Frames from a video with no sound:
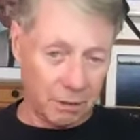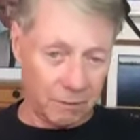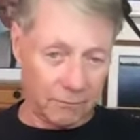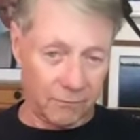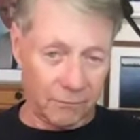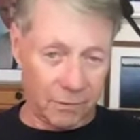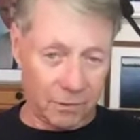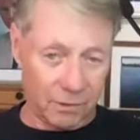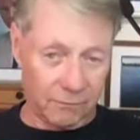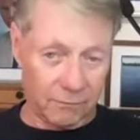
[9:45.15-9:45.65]

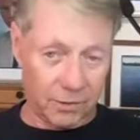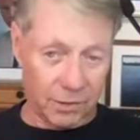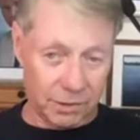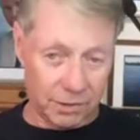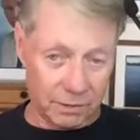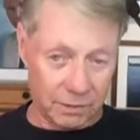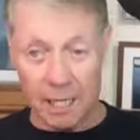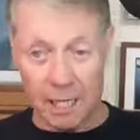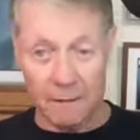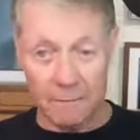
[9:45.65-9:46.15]
of
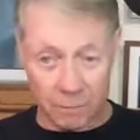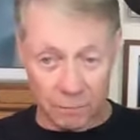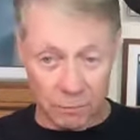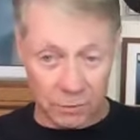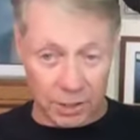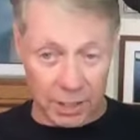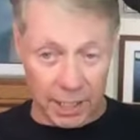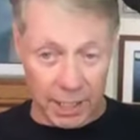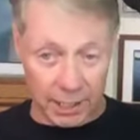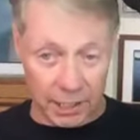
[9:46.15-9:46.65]
this
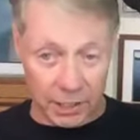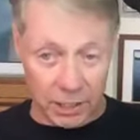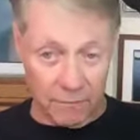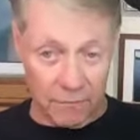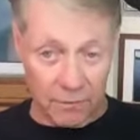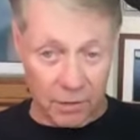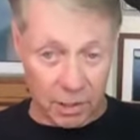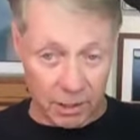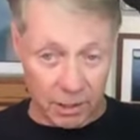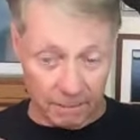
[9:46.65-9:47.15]
was, an
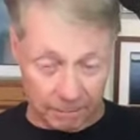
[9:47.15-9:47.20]
activity.